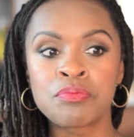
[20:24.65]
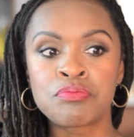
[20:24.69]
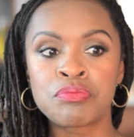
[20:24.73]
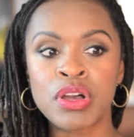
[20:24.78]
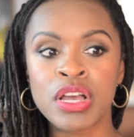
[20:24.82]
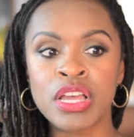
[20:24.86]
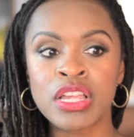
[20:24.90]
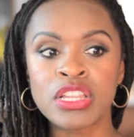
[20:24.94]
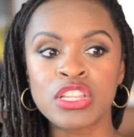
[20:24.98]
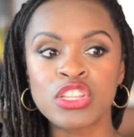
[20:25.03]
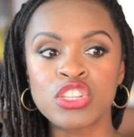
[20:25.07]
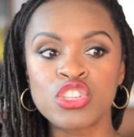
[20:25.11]

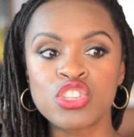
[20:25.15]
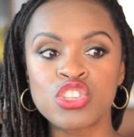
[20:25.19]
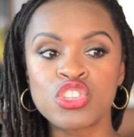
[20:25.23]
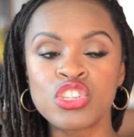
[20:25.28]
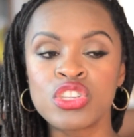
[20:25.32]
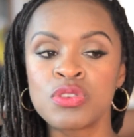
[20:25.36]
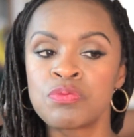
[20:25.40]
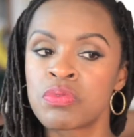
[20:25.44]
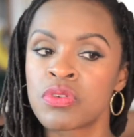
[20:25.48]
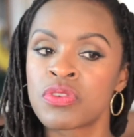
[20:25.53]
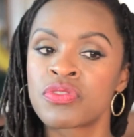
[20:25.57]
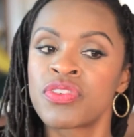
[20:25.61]
But
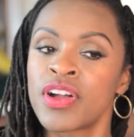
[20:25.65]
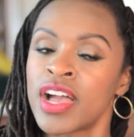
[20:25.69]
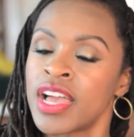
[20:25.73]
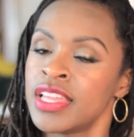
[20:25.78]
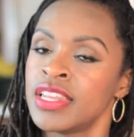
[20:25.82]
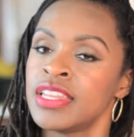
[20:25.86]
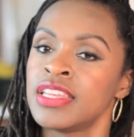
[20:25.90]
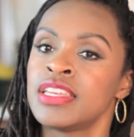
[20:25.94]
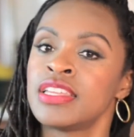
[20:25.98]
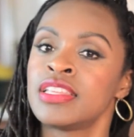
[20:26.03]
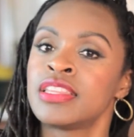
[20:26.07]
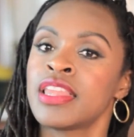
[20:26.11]
she
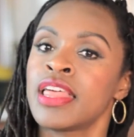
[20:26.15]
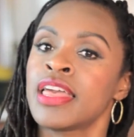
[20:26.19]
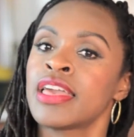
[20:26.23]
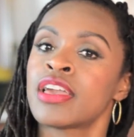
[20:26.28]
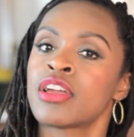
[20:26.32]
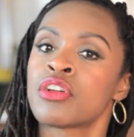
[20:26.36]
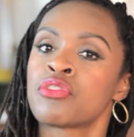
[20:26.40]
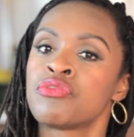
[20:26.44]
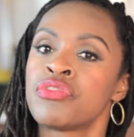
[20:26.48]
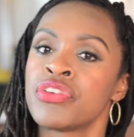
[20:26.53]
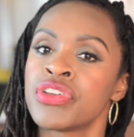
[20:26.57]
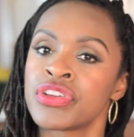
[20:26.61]
provided
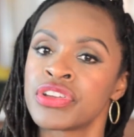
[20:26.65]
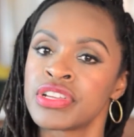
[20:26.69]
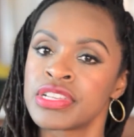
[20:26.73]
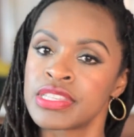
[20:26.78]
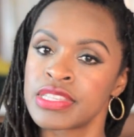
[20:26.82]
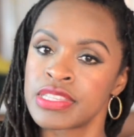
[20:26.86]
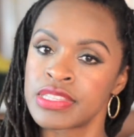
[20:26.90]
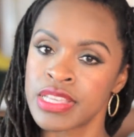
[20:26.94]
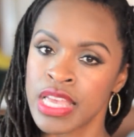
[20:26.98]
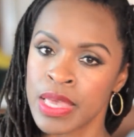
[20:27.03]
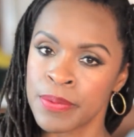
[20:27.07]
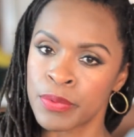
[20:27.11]
like a very
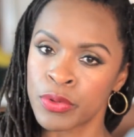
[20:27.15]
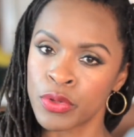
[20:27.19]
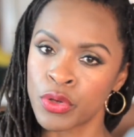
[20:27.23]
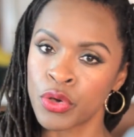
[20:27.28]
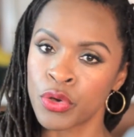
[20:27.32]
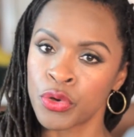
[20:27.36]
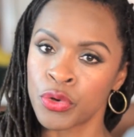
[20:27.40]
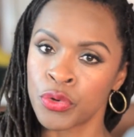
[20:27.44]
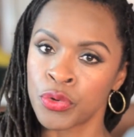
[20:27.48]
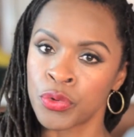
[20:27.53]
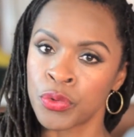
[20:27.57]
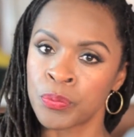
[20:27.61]
stable
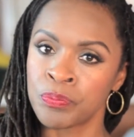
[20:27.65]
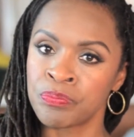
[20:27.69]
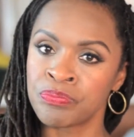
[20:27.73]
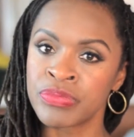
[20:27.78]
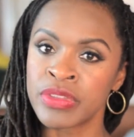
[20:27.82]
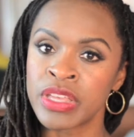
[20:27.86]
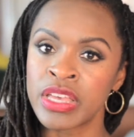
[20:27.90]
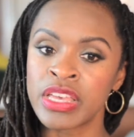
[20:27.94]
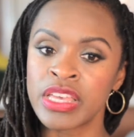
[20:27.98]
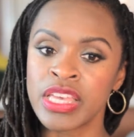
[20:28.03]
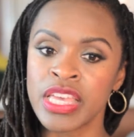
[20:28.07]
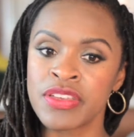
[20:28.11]
home,